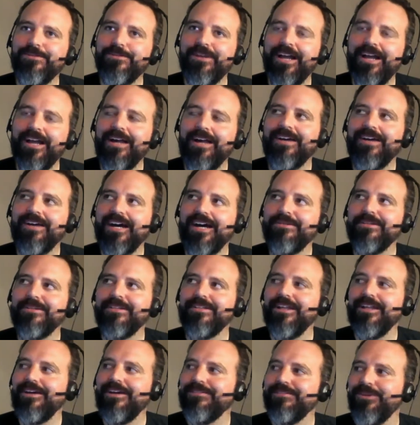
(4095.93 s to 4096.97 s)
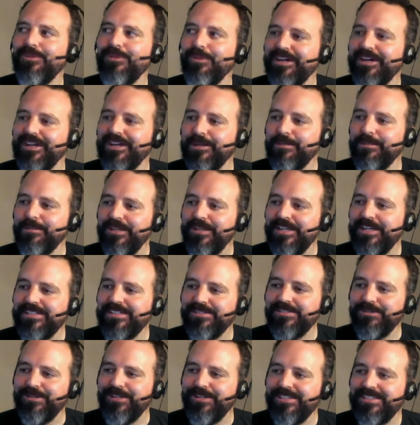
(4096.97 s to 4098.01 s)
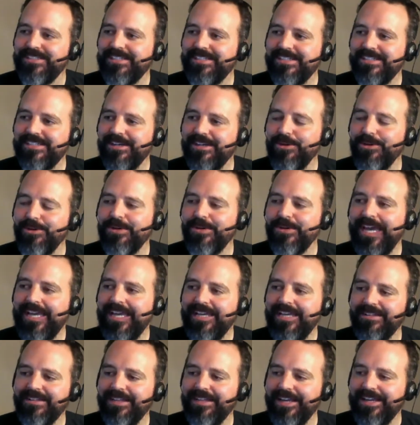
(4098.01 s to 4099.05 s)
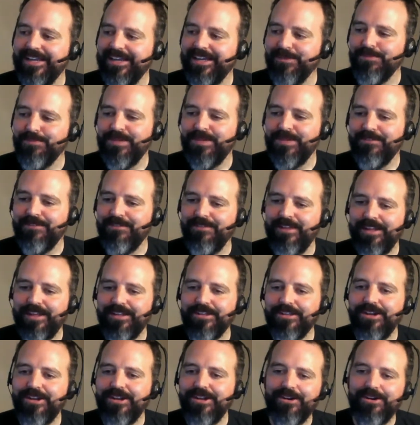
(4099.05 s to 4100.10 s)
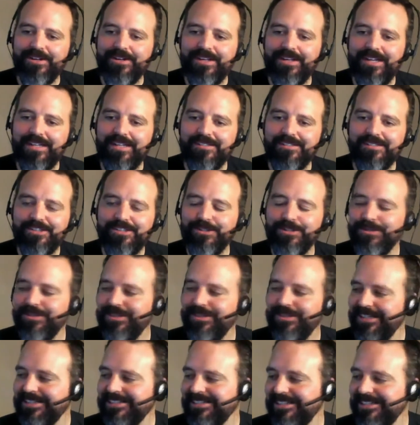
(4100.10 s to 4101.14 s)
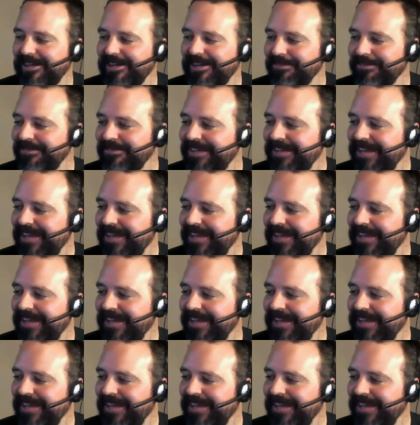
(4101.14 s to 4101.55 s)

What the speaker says: but I would love to work at a place where it's okay to like admit failure and screw things up.